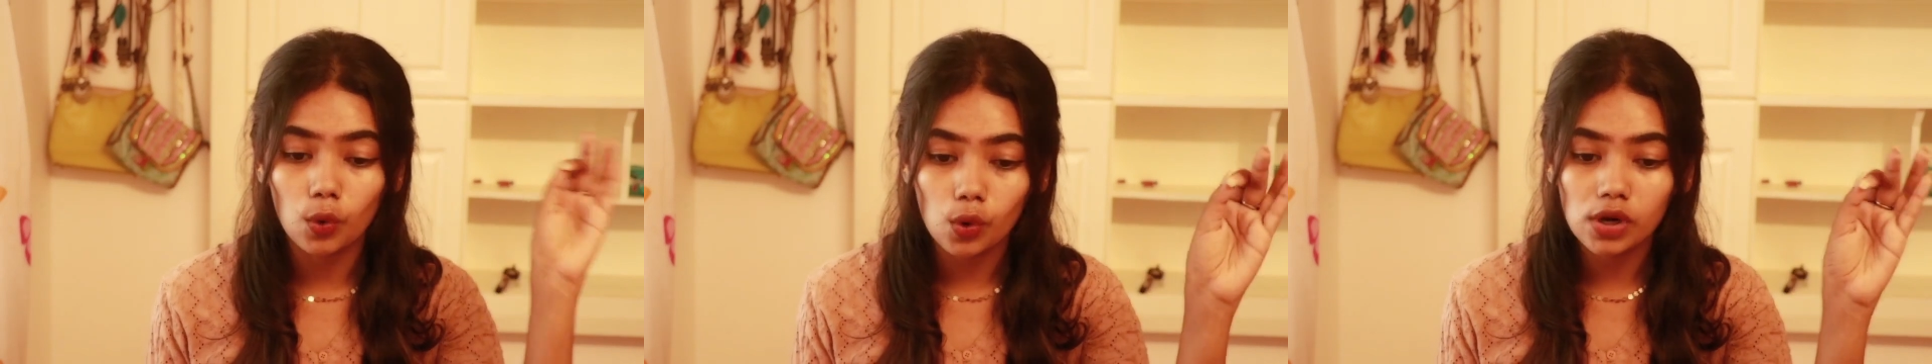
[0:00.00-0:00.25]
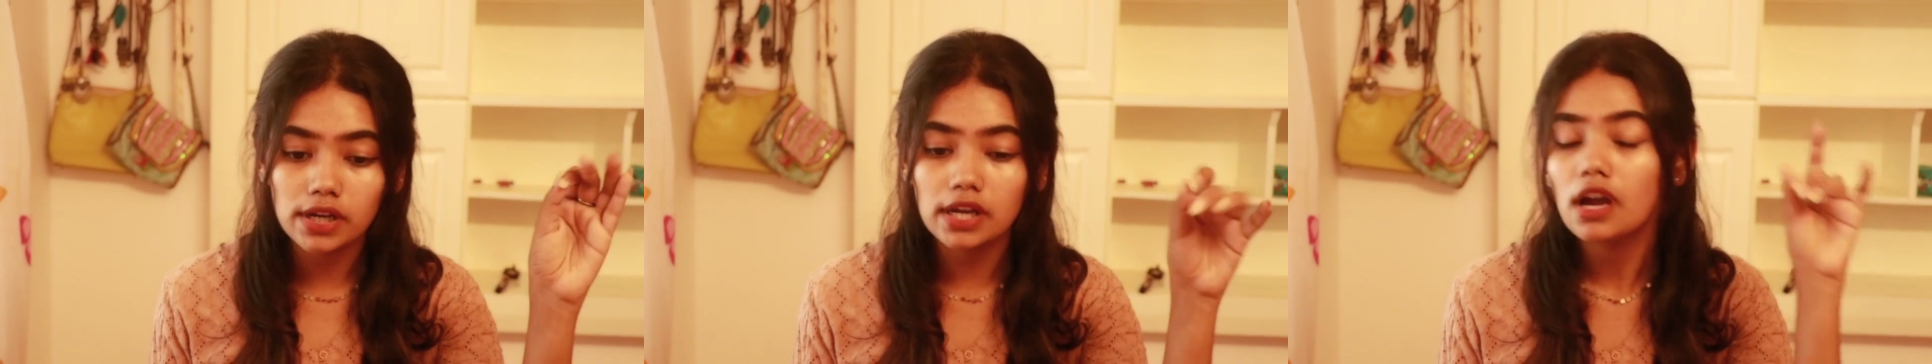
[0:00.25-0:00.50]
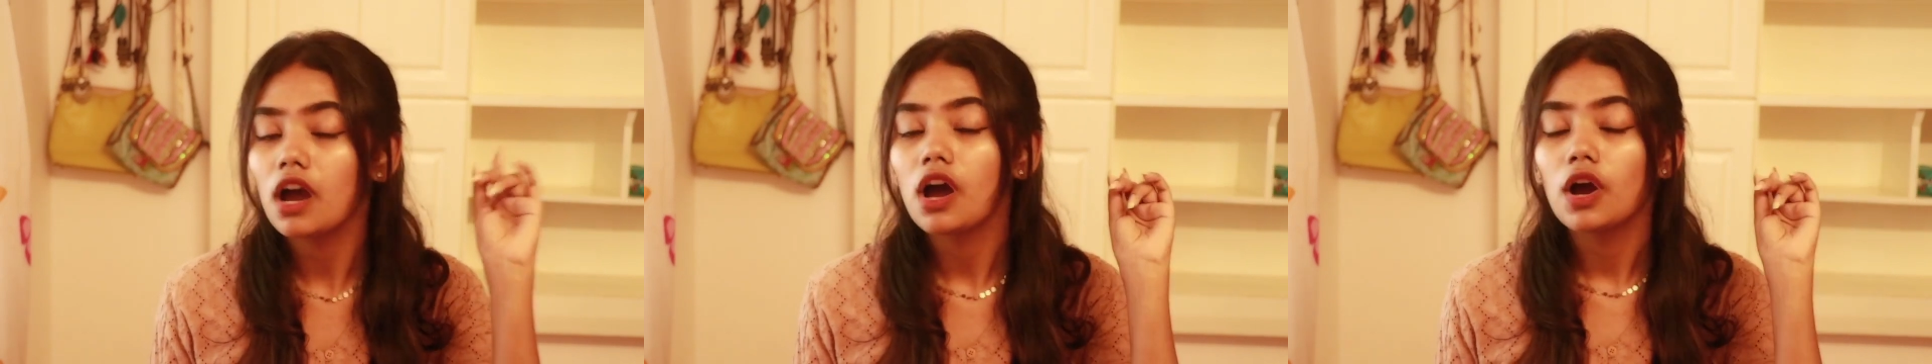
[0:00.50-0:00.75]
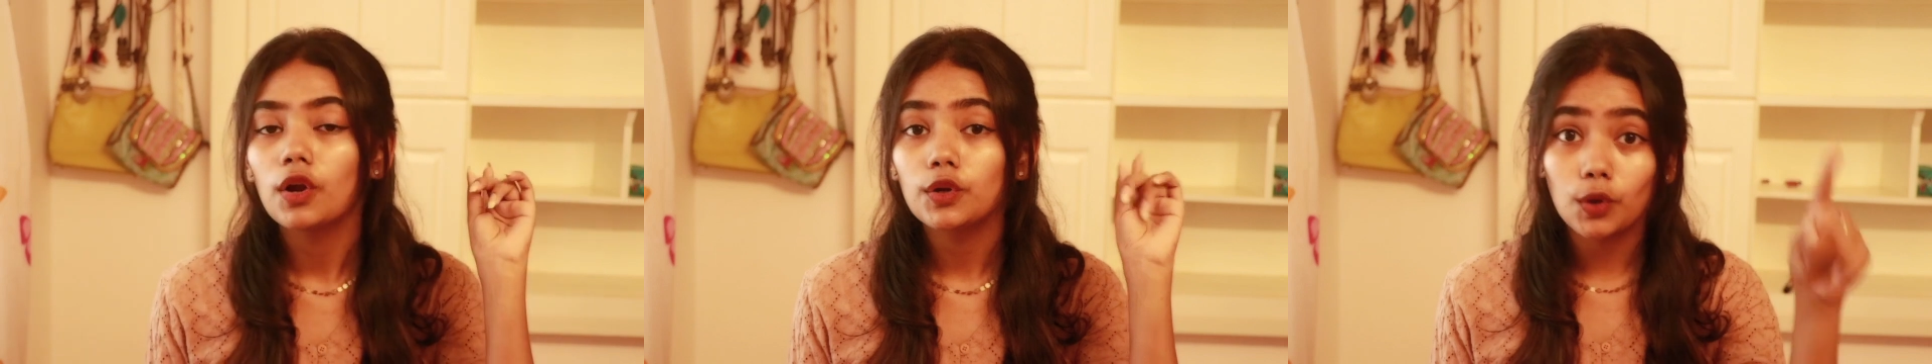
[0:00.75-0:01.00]
old
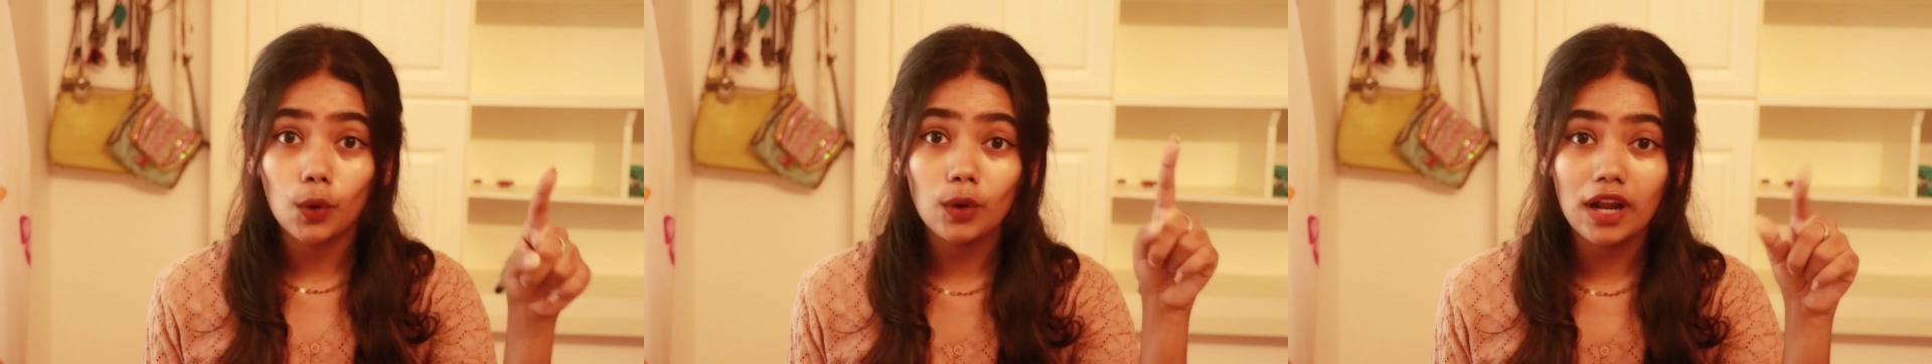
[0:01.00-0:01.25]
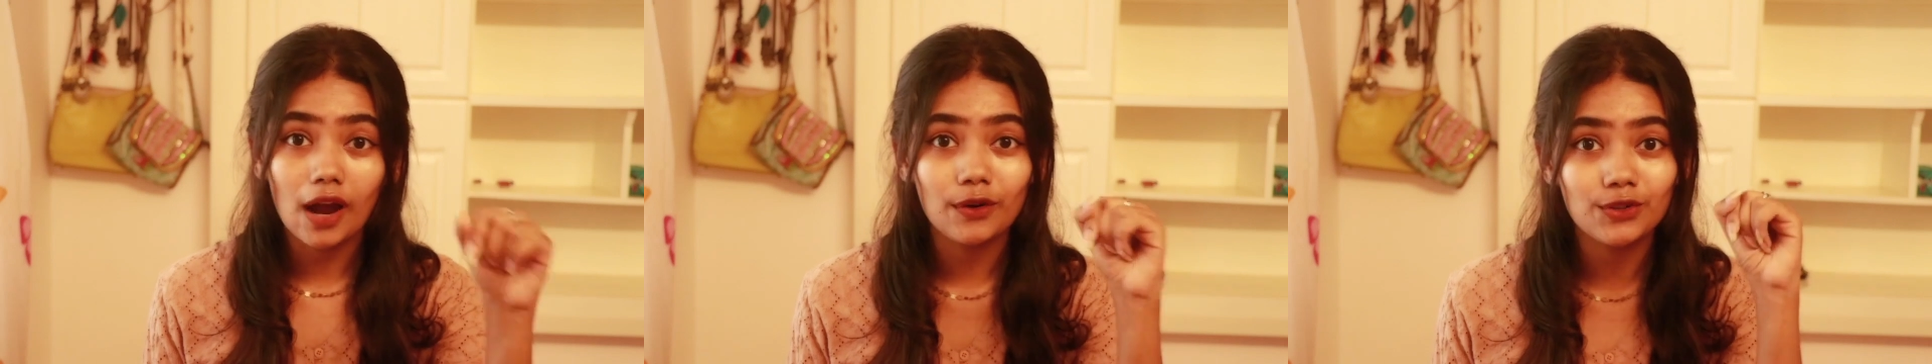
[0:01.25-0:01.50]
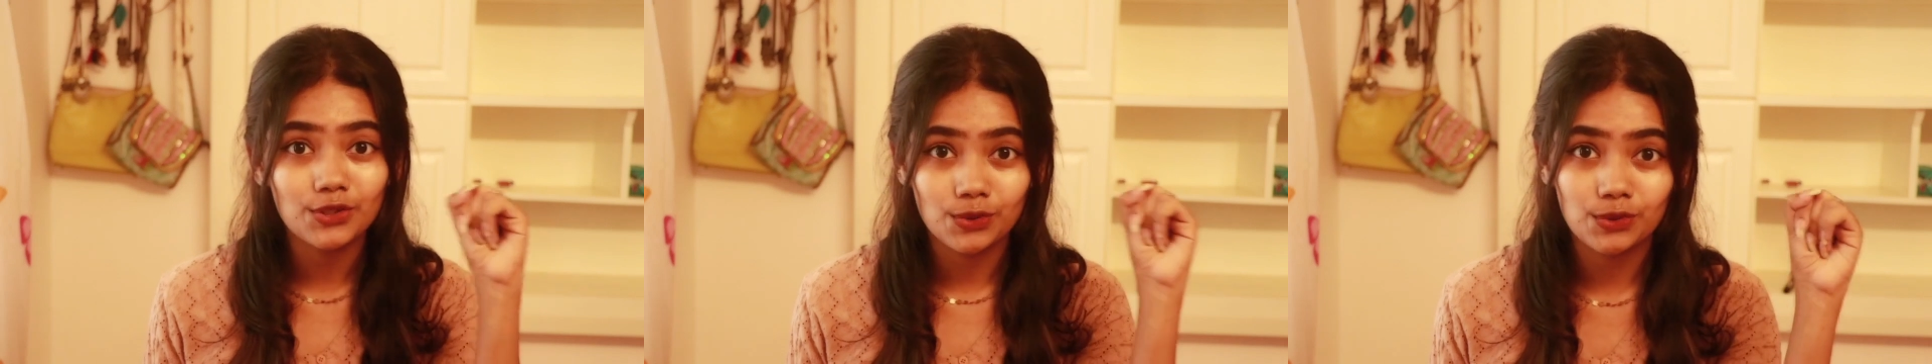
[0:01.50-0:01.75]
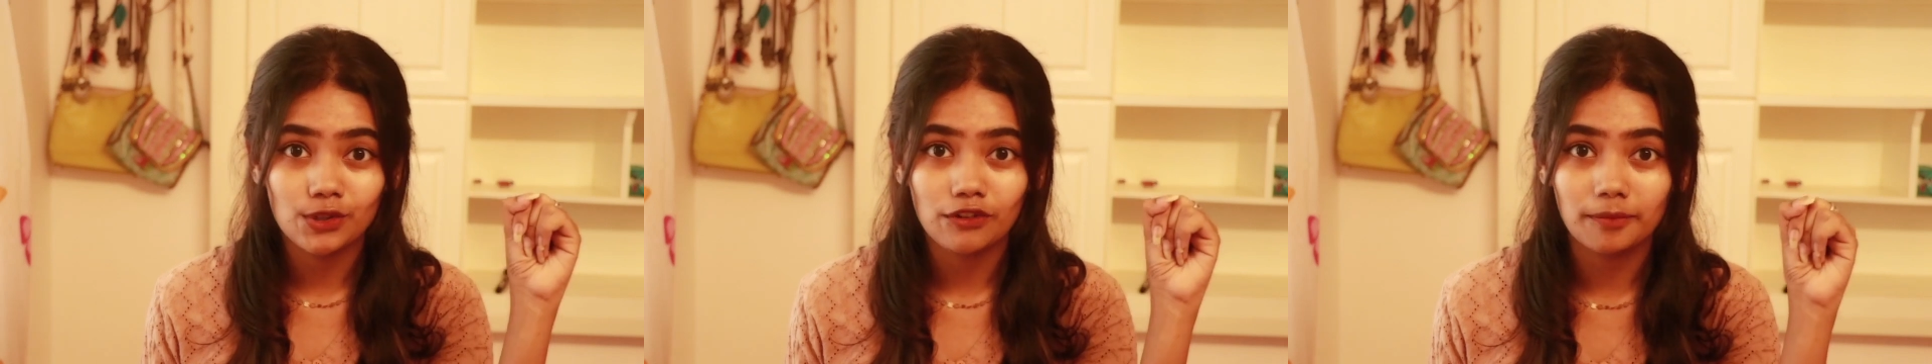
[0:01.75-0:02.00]
torn out
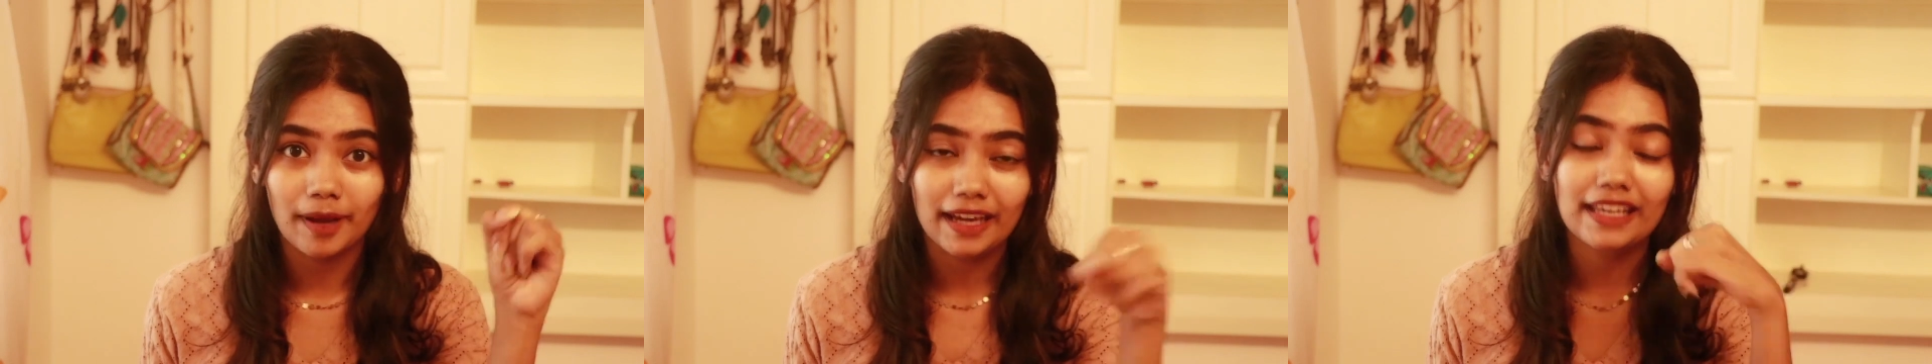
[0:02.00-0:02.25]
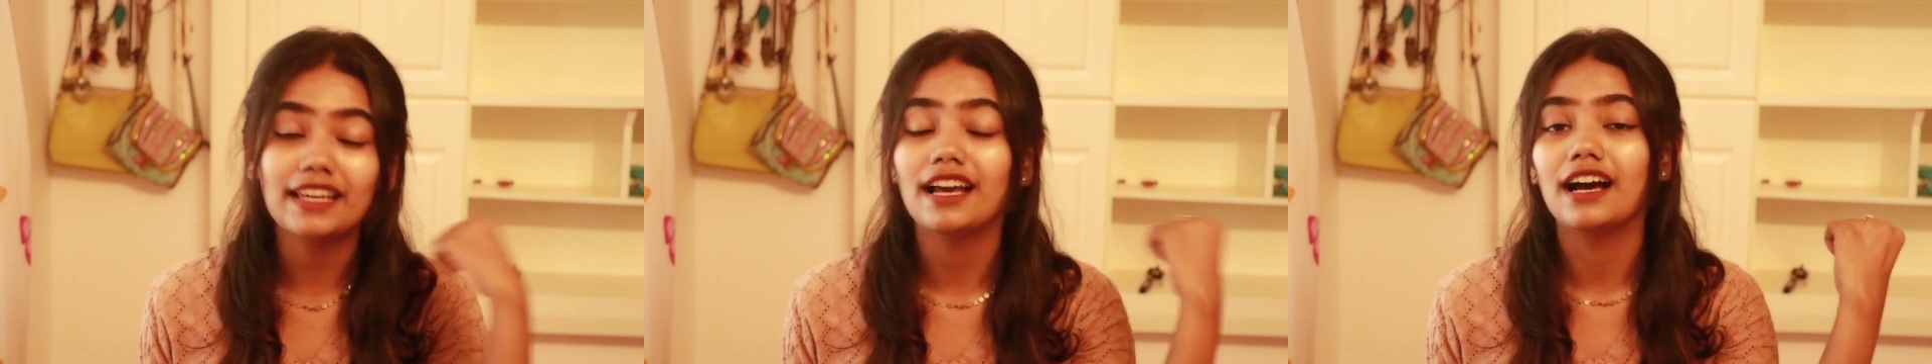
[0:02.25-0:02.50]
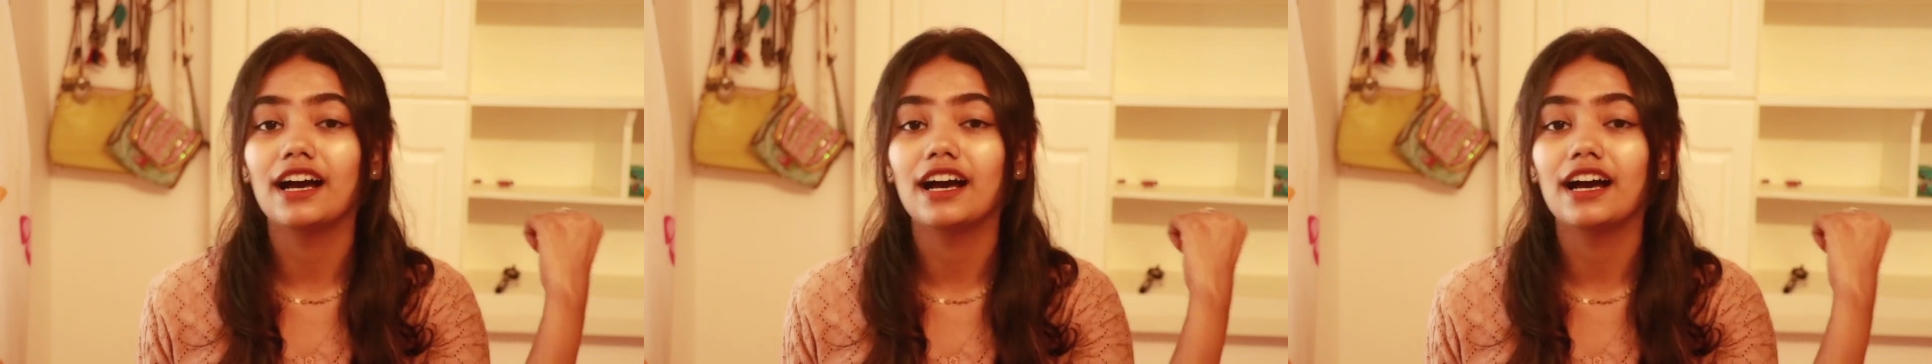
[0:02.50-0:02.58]
shoes of mine